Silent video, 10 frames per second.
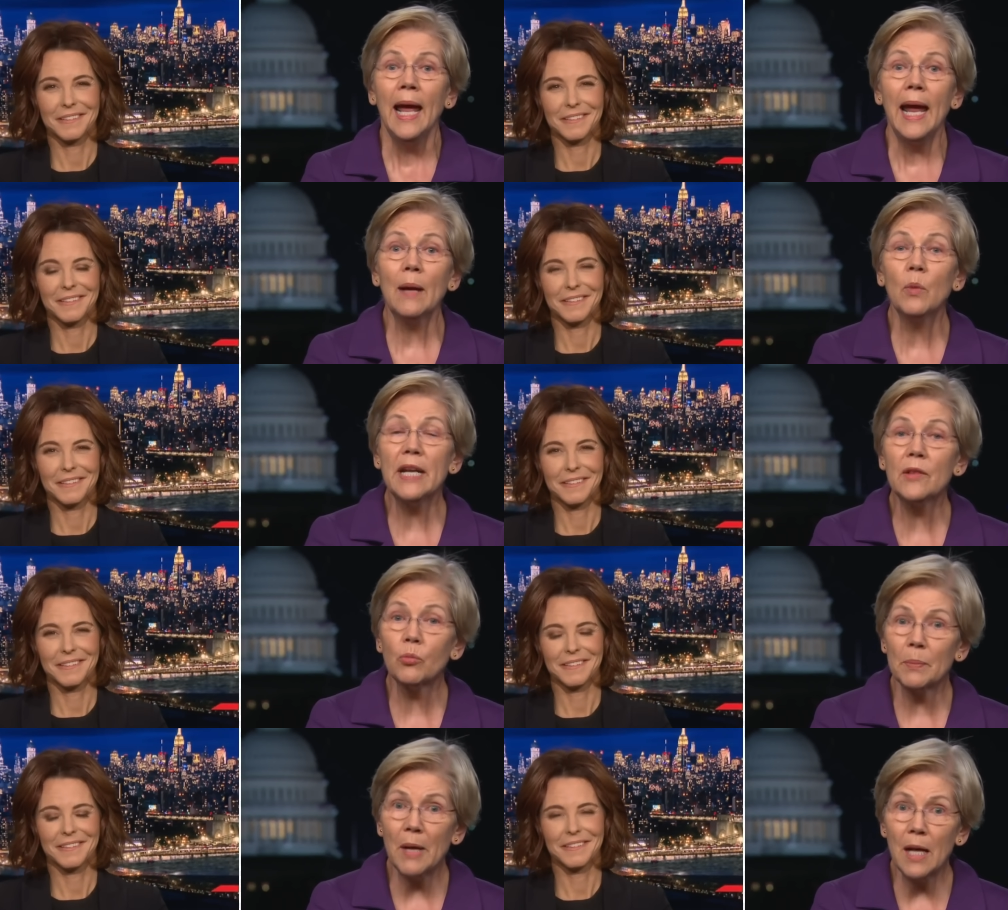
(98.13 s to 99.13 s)
Speaker 1: And we need the
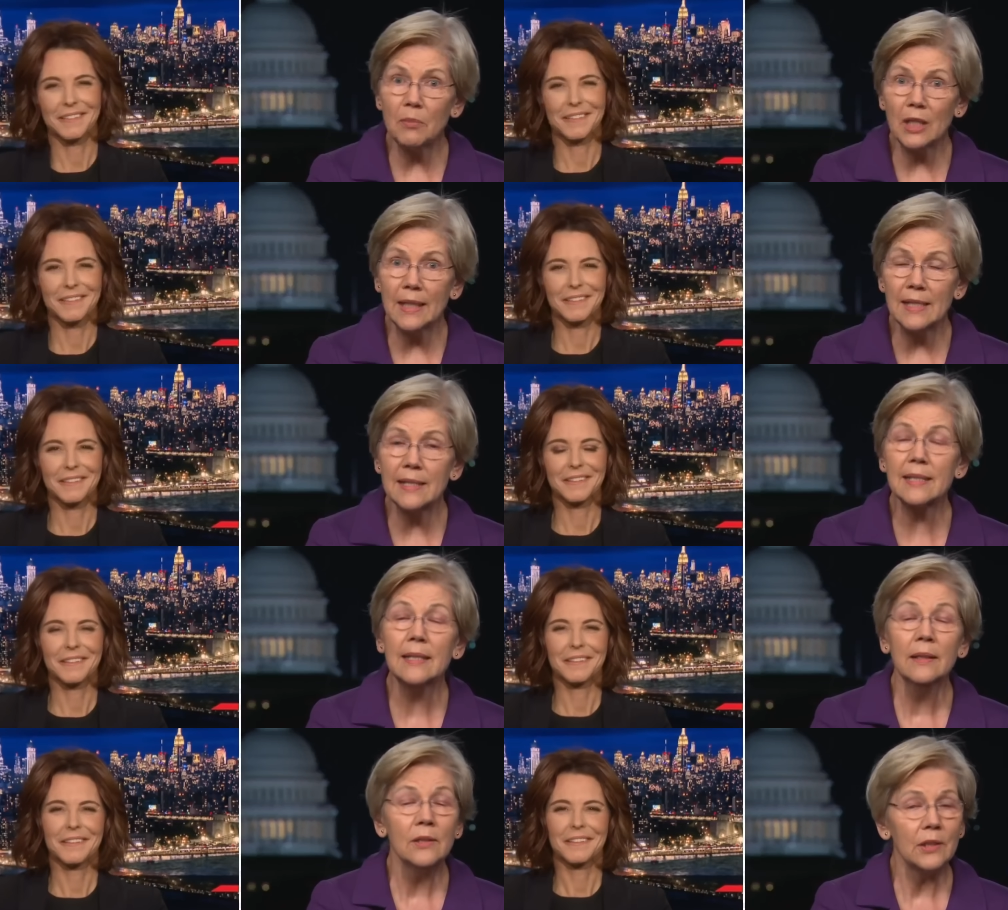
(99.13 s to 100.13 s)
Republicans
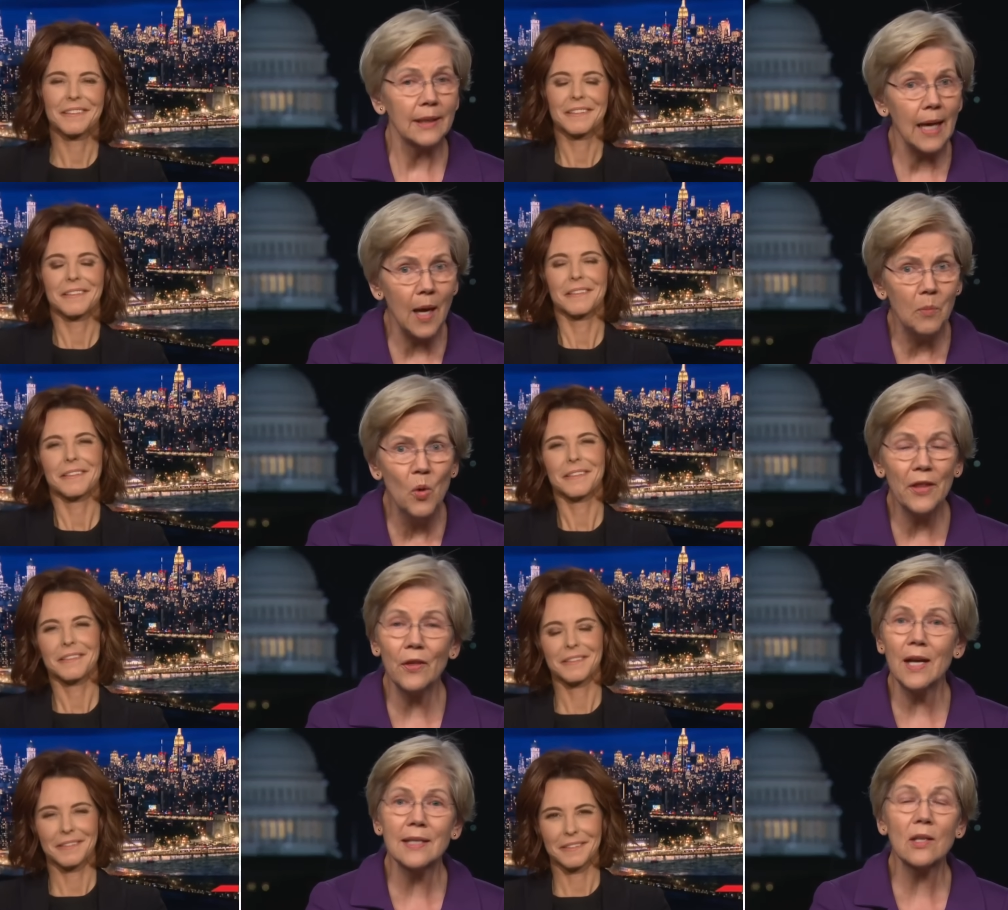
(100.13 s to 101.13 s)
to come with
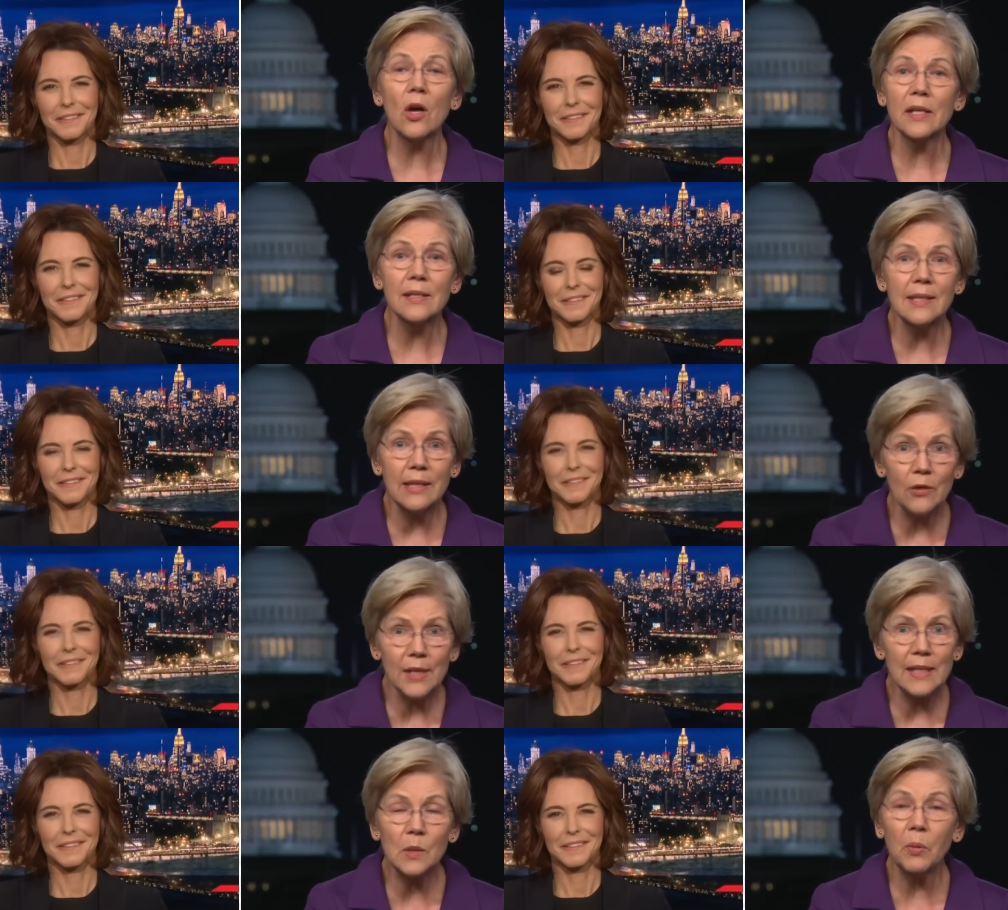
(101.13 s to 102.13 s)
us on a
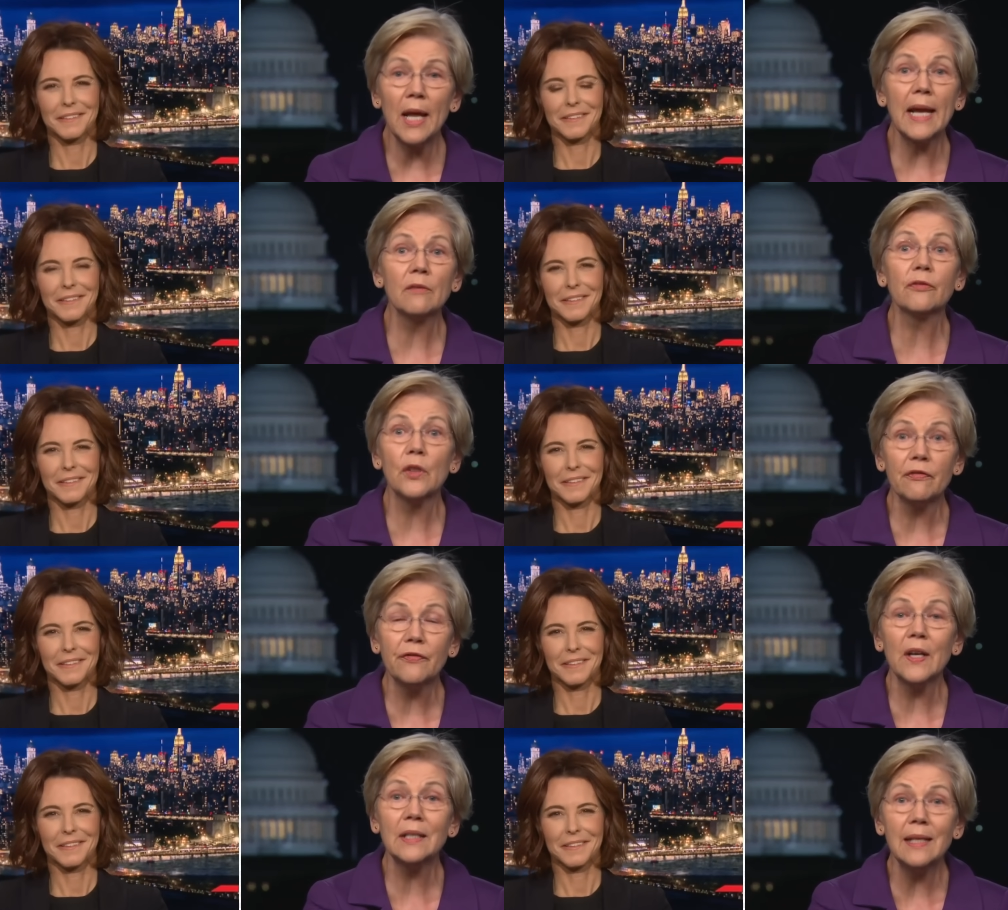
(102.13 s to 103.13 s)
serious plan for the
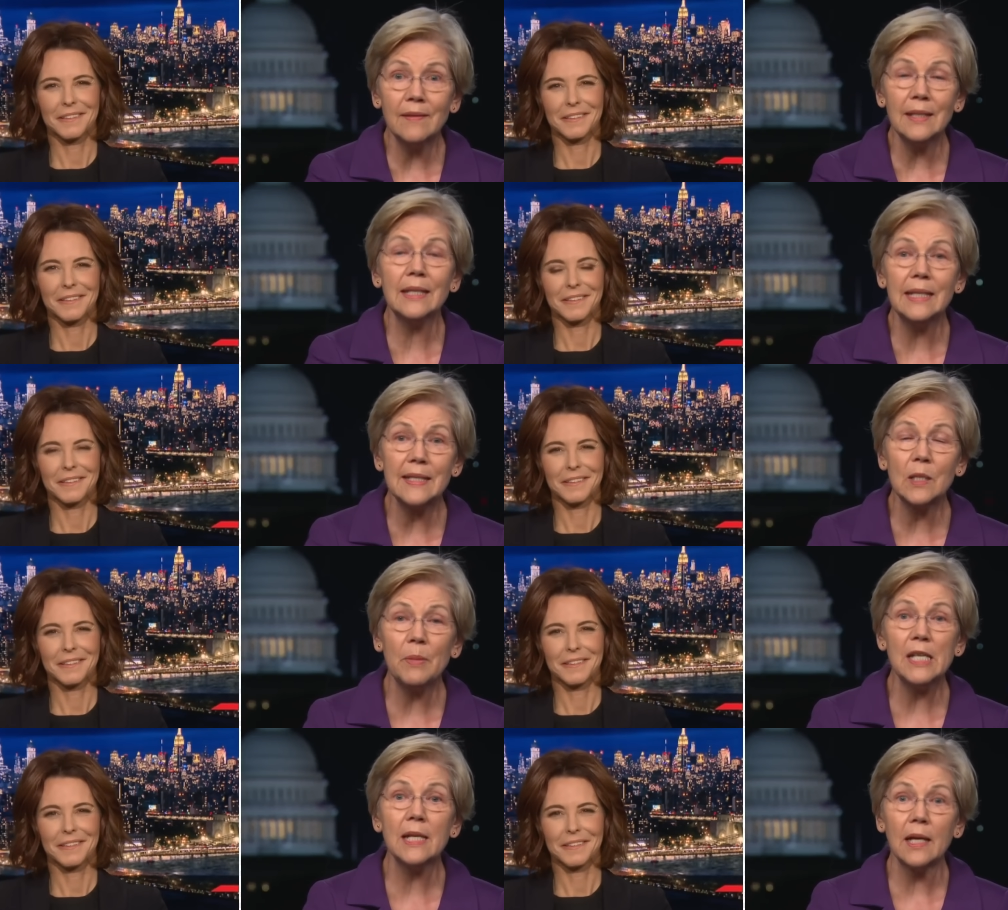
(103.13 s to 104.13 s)
funding that needs to
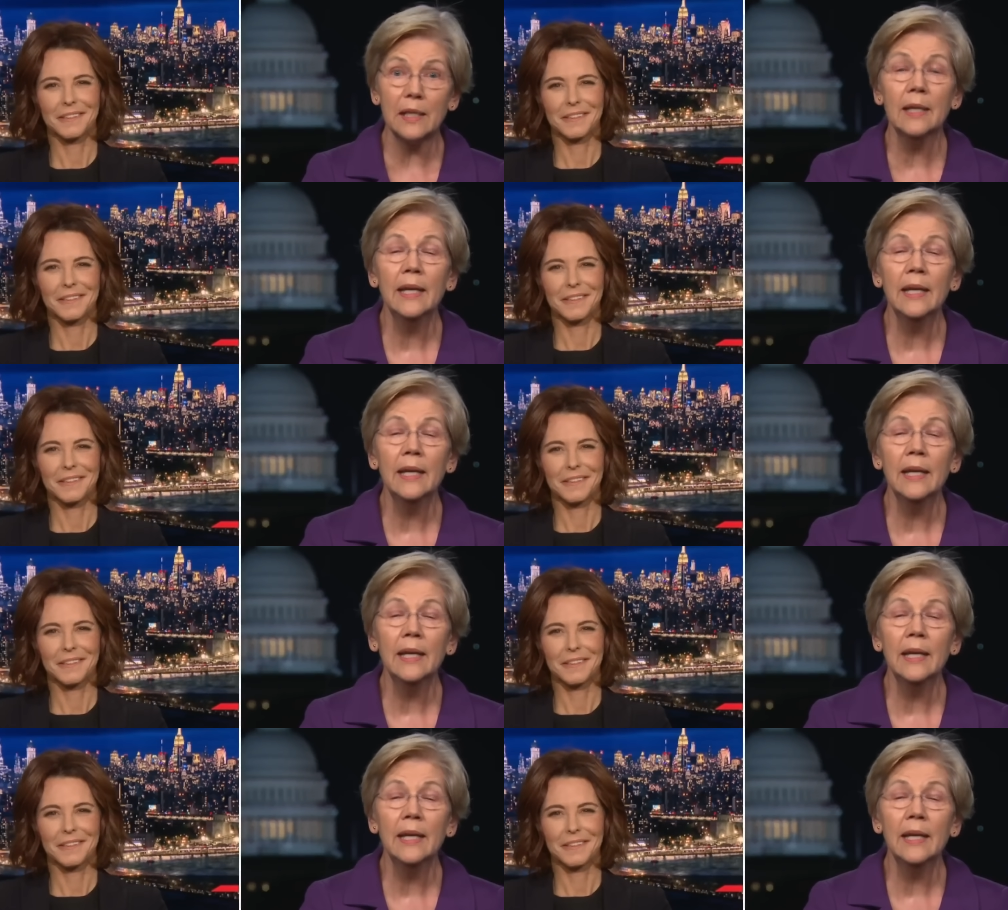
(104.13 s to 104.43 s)
be done